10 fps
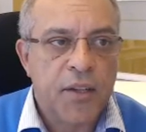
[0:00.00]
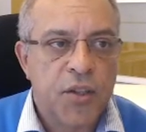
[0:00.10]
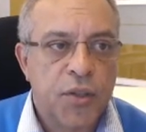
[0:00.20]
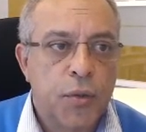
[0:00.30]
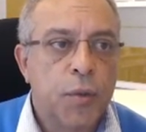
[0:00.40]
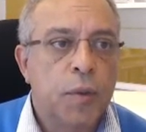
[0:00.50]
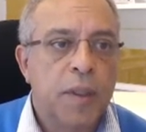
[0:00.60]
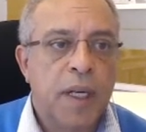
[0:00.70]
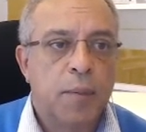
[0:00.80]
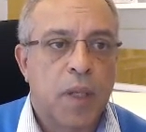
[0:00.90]
2 on
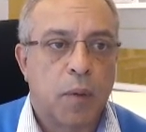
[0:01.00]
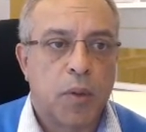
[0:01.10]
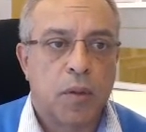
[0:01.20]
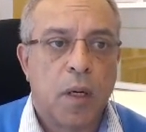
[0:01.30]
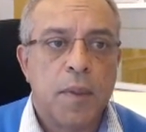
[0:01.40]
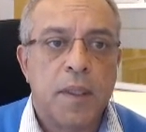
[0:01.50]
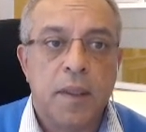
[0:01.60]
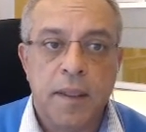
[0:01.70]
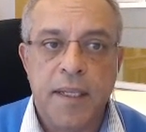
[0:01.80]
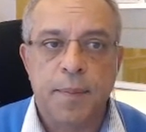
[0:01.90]
Input-Output Automata
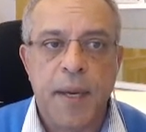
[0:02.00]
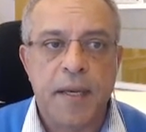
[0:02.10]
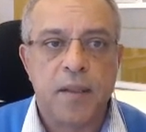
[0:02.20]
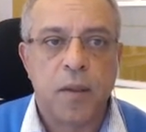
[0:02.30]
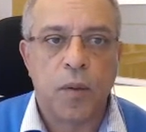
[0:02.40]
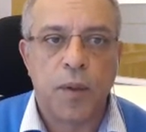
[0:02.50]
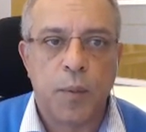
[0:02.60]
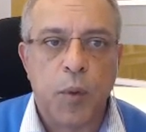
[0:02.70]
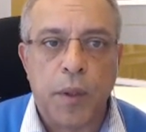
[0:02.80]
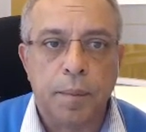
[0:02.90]
is based on the
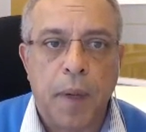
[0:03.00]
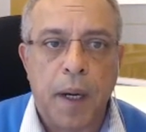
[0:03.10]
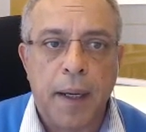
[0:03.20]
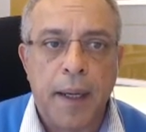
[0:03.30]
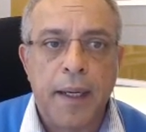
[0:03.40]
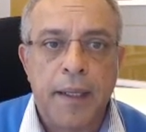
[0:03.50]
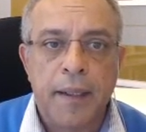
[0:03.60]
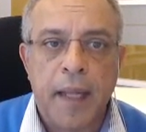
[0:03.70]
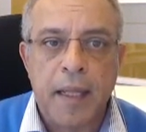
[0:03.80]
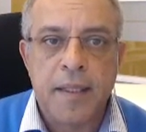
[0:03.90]
book by
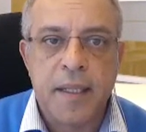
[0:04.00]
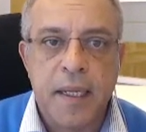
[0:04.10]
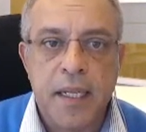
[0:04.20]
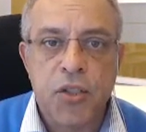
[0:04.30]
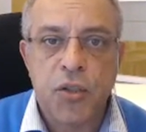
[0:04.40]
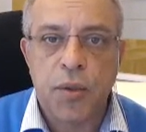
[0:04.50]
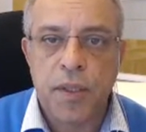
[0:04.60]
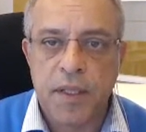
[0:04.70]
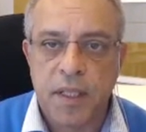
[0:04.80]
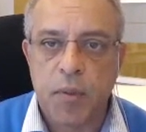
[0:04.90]
Nancy Lynch on
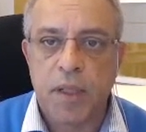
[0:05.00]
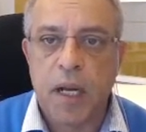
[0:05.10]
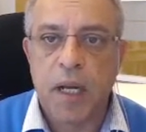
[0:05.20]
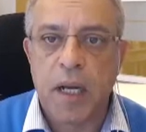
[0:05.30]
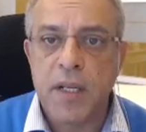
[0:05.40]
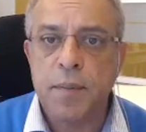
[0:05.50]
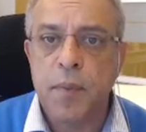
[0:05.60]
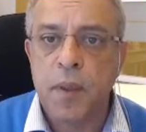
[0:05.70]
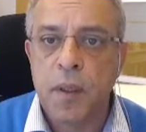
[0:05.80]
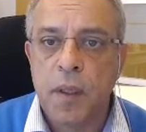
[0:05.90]
distributed algorithm.
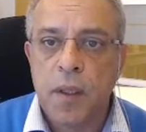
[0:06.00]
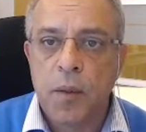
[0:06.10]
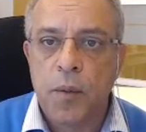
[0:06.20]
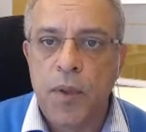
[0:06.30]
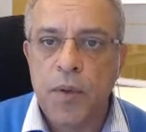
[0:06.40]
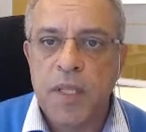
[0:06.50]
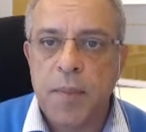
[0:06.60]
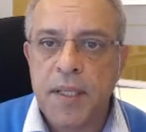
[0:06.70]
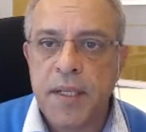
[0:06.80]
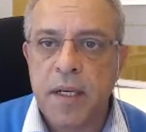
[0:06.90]
We use the
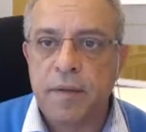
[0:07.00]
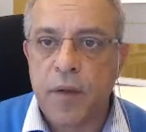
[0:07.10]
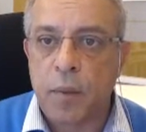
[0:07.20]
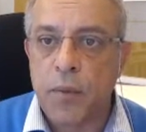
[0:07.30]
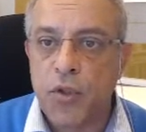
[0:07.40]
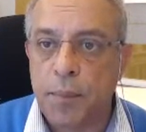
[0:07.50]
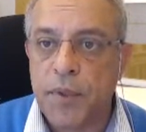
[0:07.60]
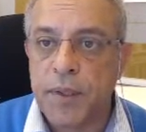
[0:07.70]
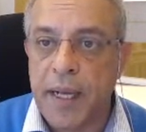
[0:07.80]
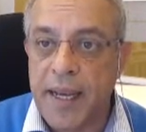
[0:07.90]
material from
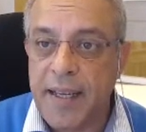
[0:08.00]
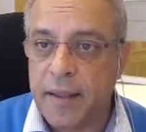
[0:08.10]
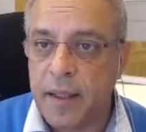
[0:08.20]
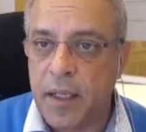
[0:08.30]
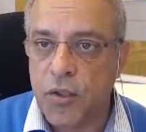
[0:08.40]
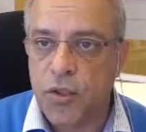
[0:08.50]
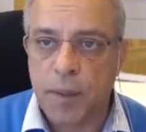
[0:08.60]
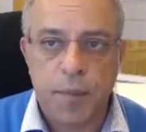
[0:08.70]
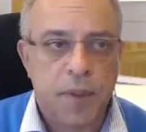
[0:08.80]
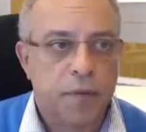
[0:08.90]
Chapter 8 and
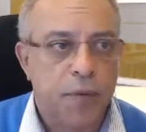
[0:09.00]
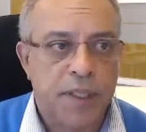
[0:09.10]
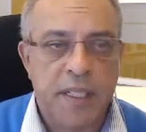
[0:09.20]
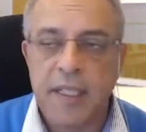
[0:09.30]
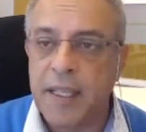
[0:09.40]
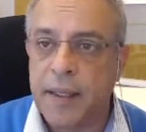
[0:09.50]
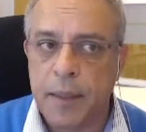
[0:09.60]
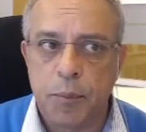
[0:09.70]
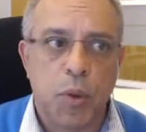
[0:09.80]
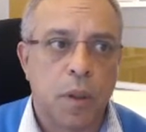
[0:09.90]
Chapter 14 in that
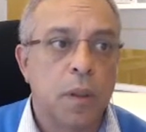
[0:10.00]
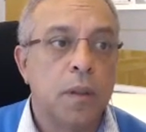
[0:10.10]
book.